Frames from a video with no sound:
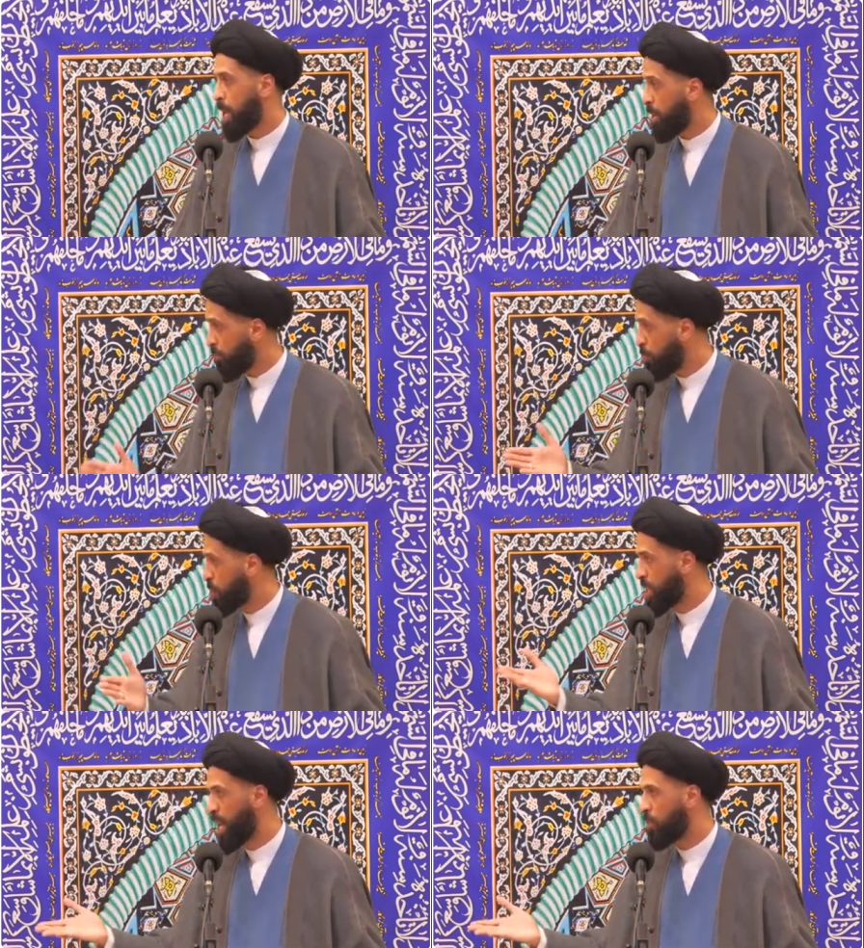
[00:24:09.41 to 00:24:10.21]
And if you
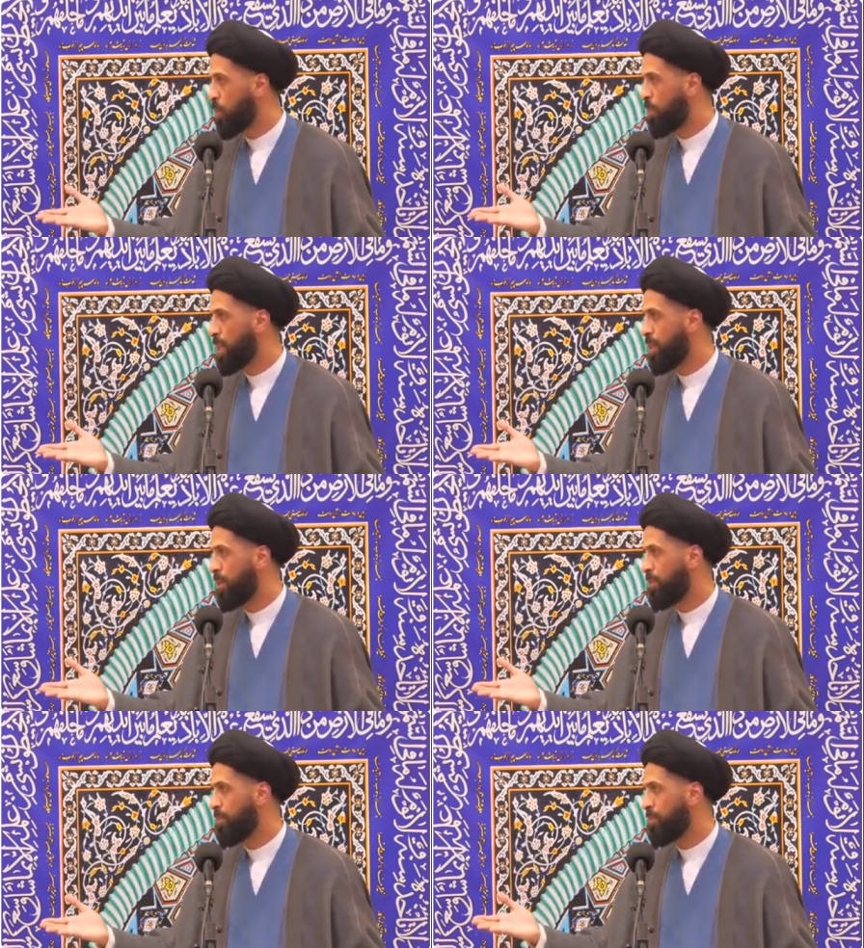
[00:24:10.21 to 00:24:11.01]
stand with
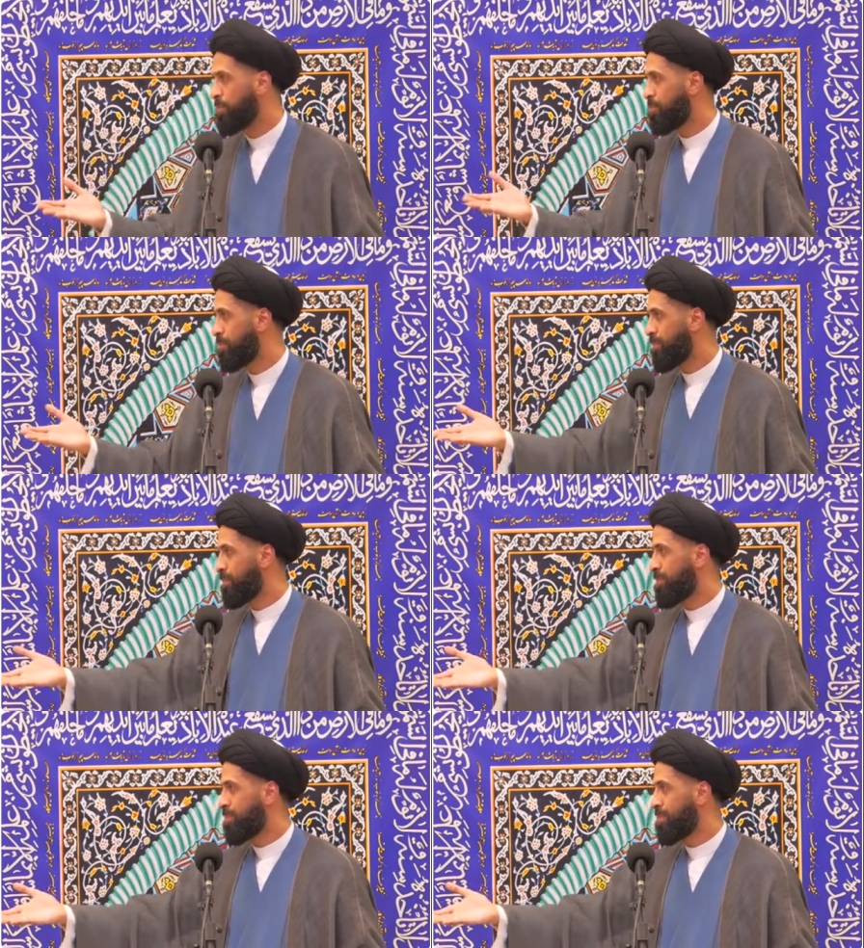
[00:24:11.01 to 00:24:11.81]
me,
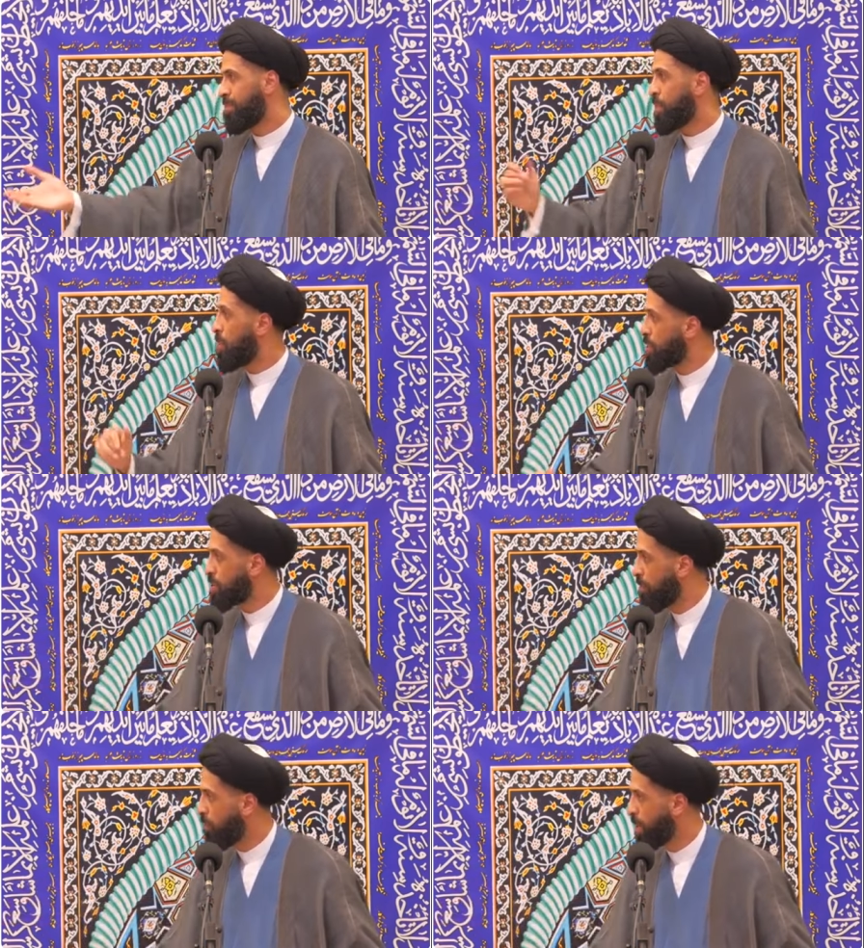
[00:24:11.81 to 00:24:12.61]
there is
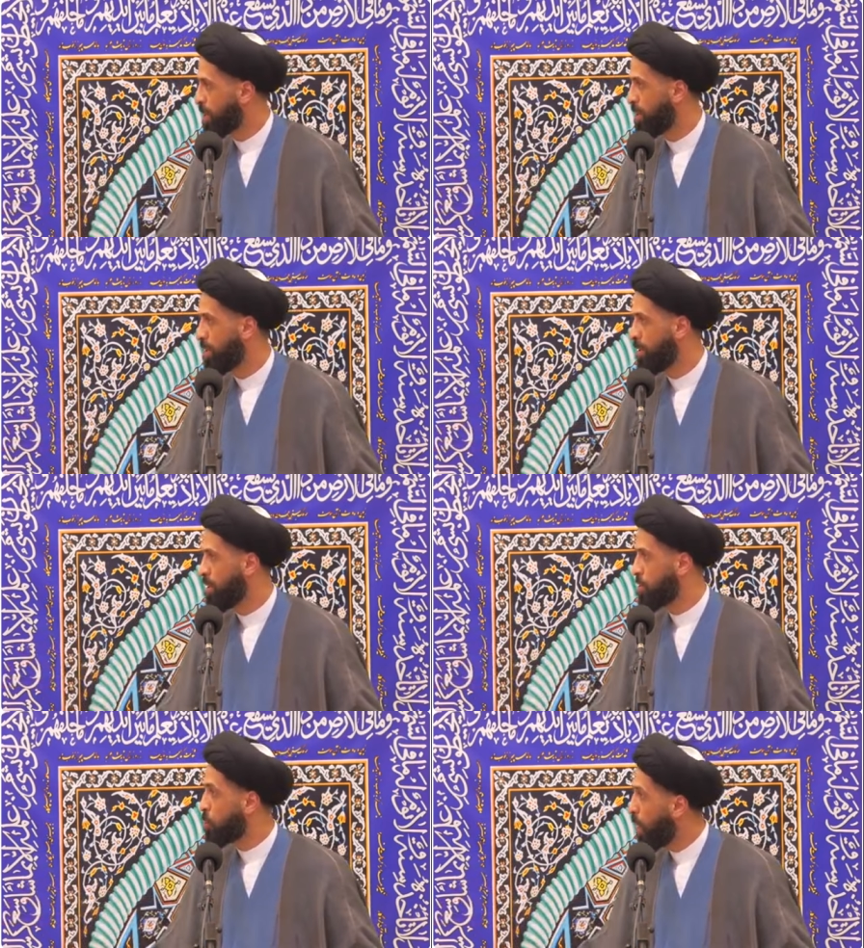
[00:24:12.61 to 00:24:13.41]
suffering.
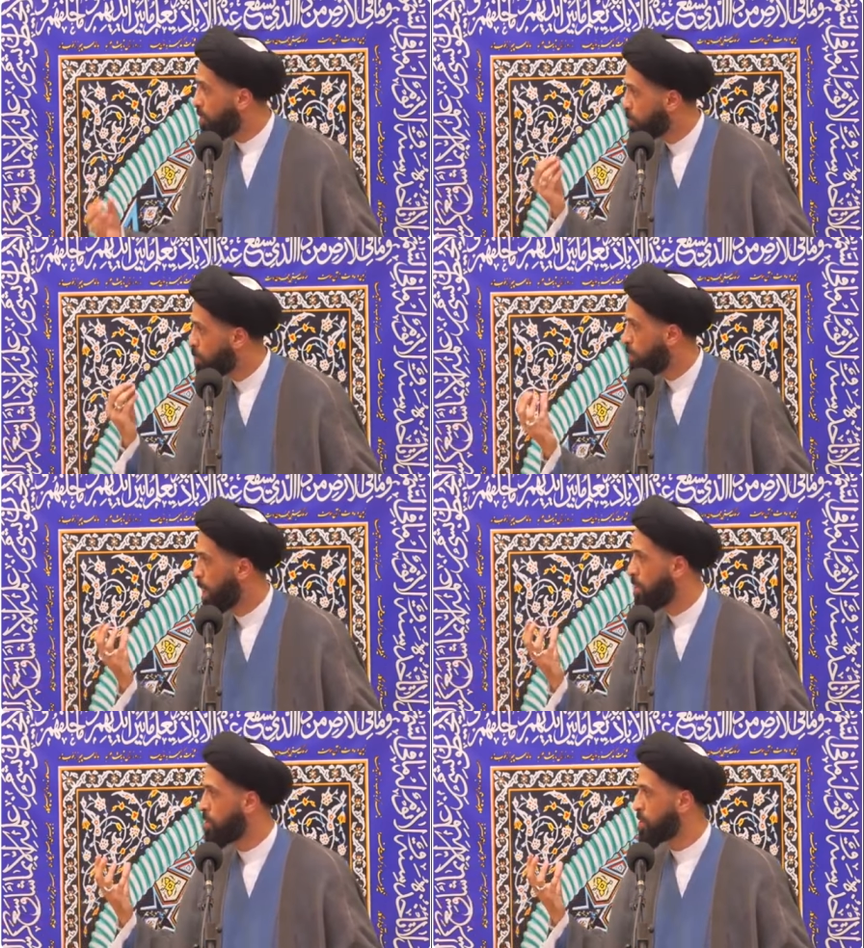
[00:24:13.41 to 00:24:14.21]
So you have to
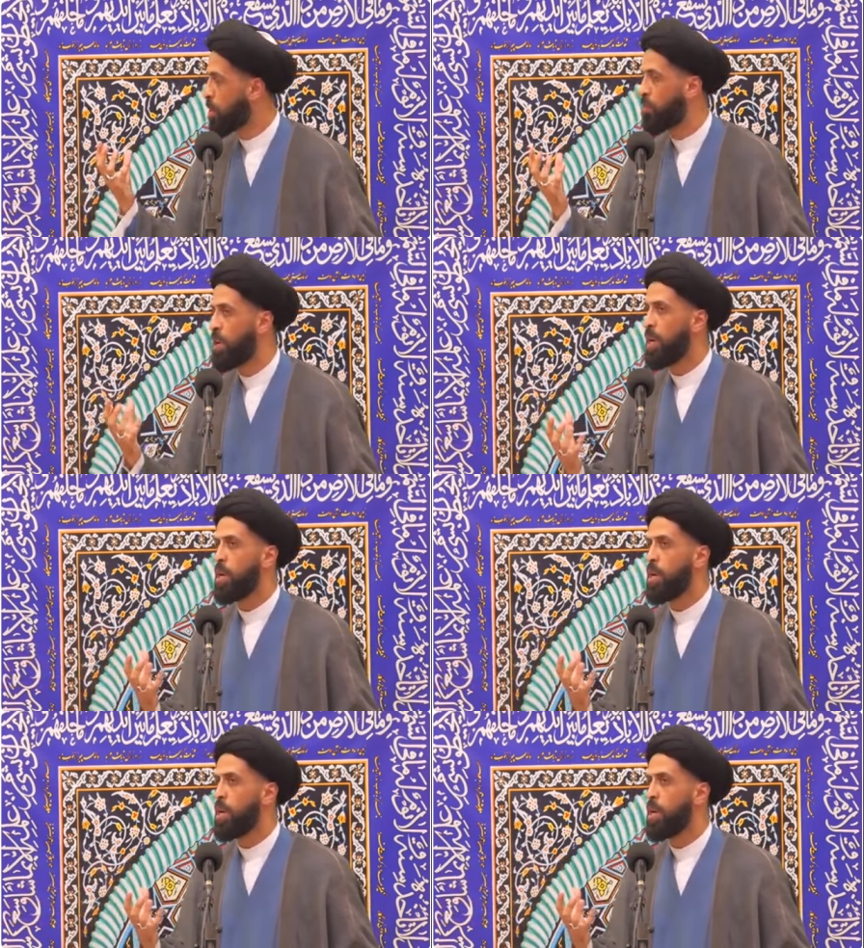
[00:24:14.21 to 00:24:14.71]
prepare yourself.